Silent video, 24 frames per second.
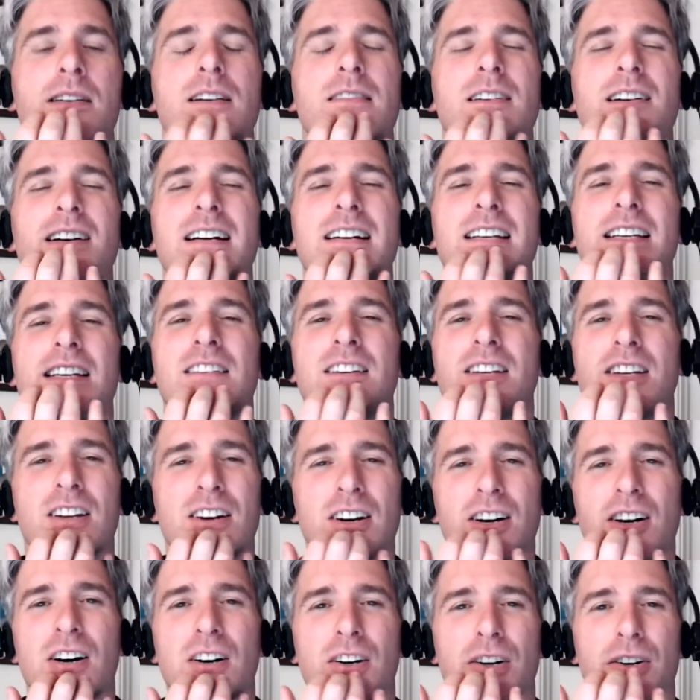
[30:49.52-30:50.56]
I
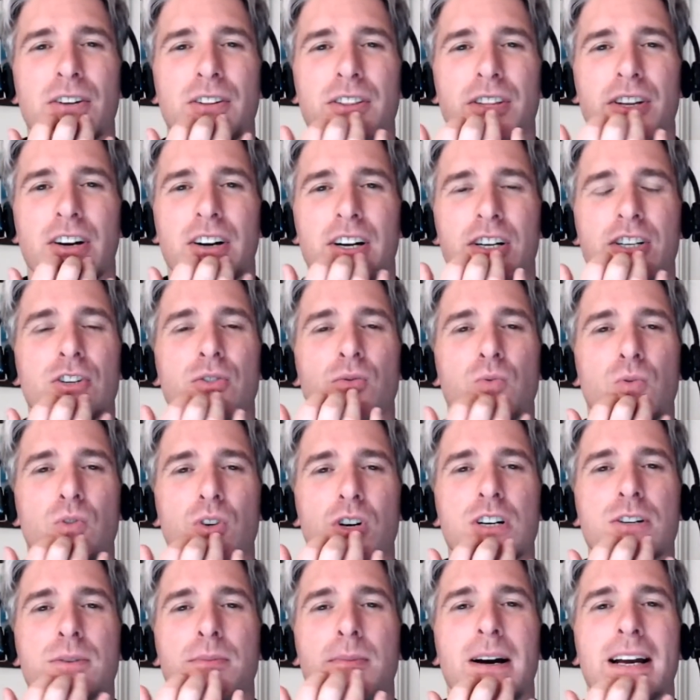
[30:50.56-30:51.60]
know that I should
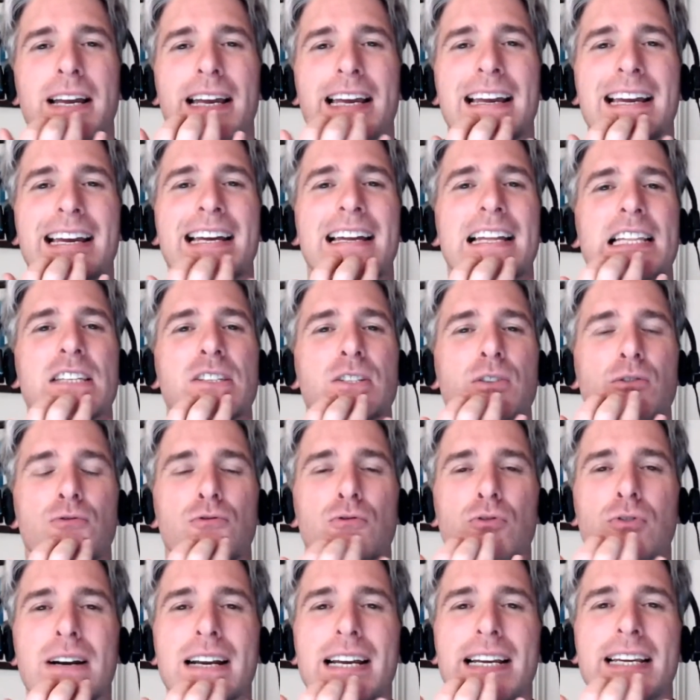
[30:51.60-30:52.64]
wash my hands
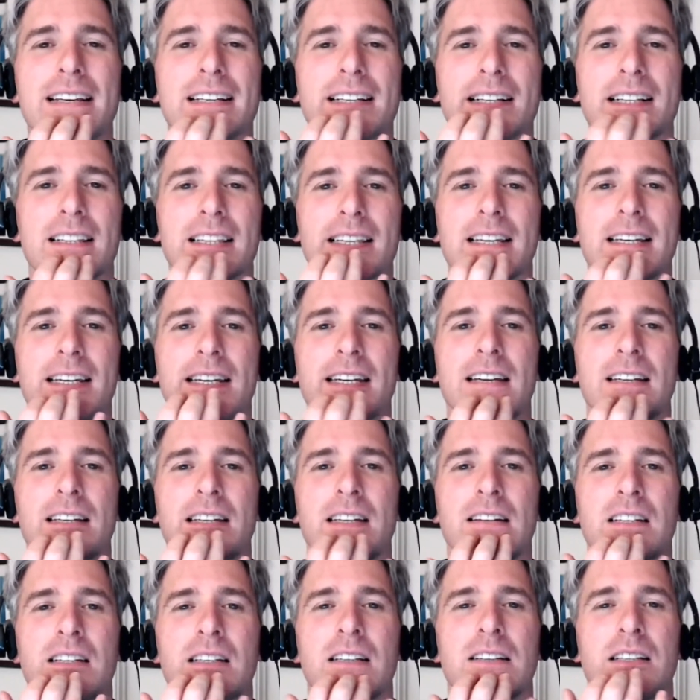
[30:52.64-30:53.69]
regularly,
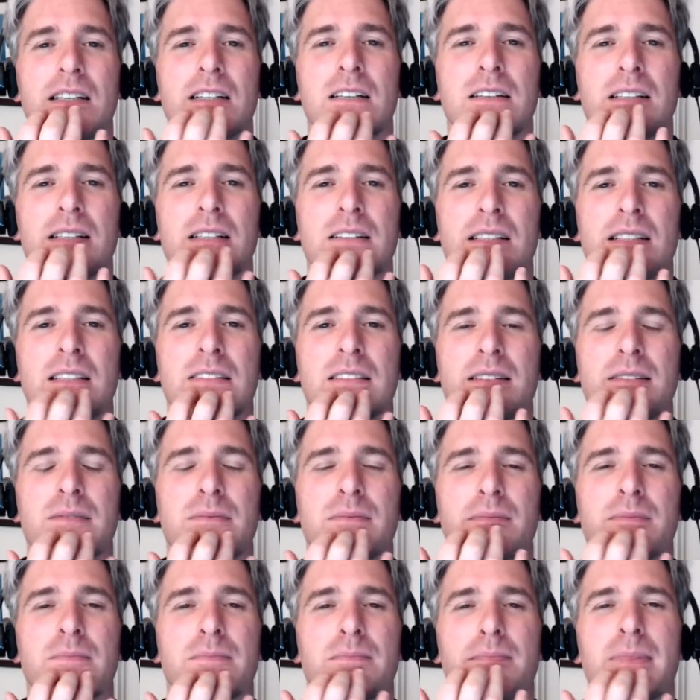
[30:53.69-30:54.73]

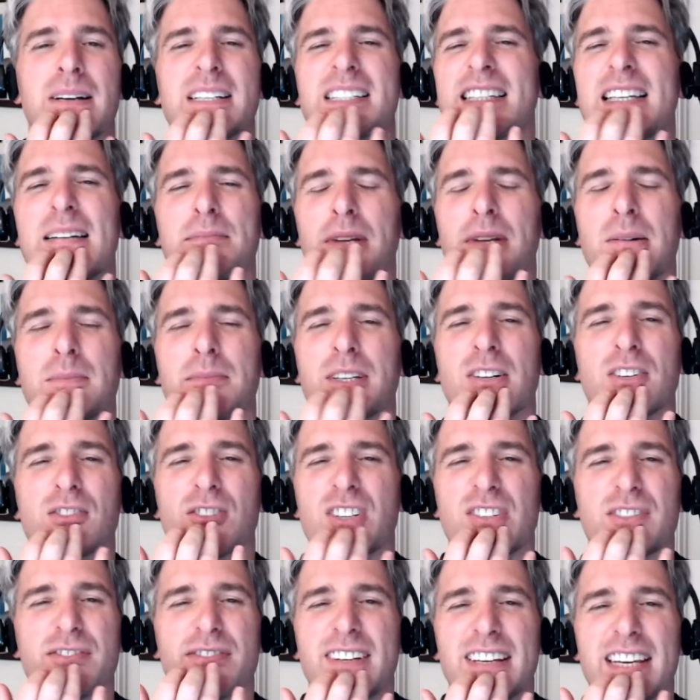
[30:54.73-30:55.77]
but sometimes I'll
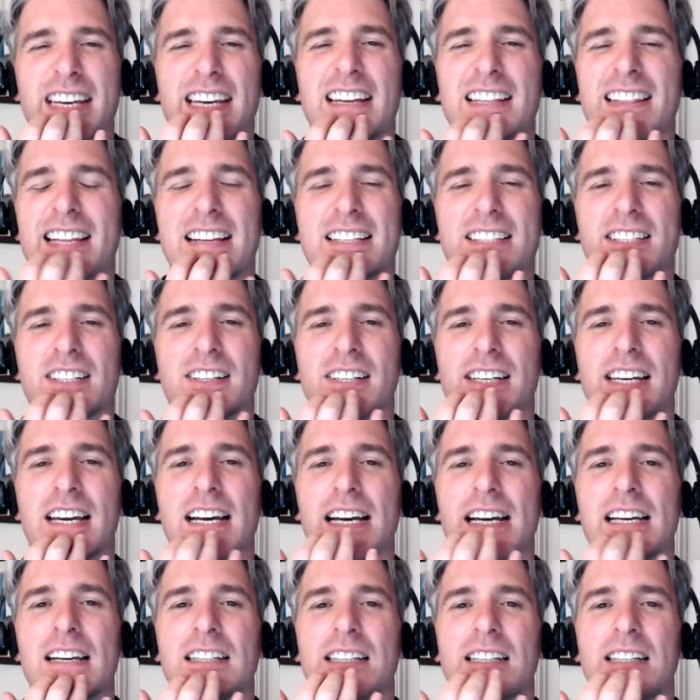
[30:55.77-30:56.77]
just forget, and that's okay.